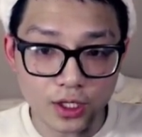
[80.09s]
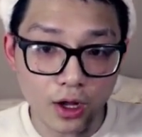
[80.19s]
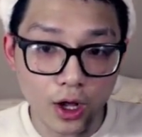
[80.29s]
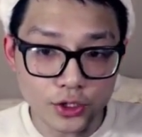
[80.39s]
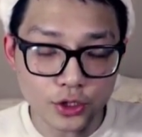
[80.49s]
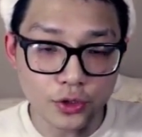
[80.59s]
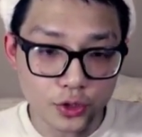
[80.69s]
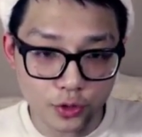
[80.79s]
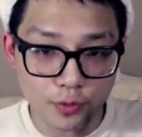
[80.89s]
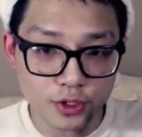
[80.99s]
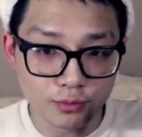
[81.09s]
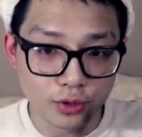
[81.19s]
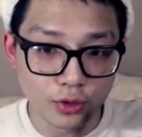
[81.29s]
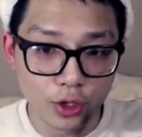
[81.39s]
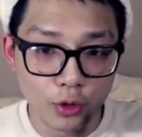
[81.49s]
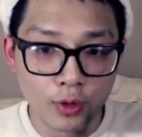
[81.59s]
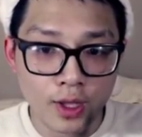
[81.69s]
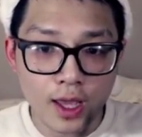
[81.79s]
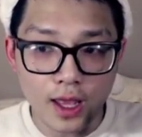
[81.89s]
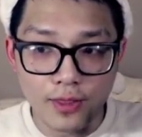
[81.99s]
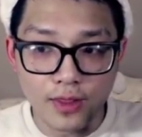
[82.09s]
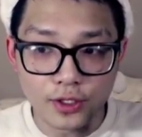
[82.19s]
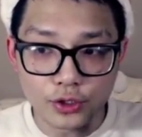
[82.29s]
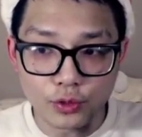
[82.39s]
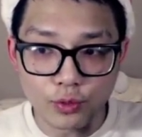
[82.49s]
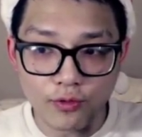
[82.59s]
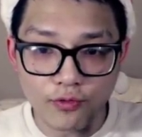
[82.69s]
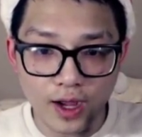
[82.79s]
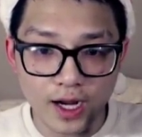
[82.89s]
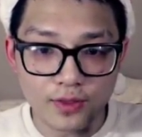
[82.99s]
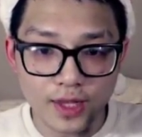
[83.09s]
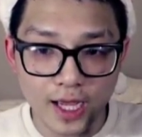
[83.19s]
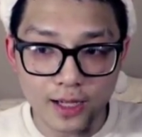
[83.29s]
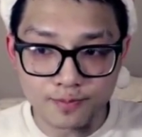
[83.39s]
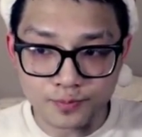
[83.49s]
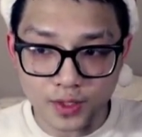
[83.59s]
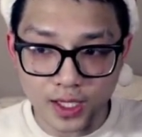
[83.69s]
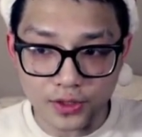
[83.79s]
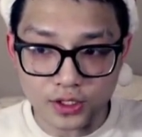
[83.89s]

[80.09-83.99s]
also in the description below, and then you will find that at the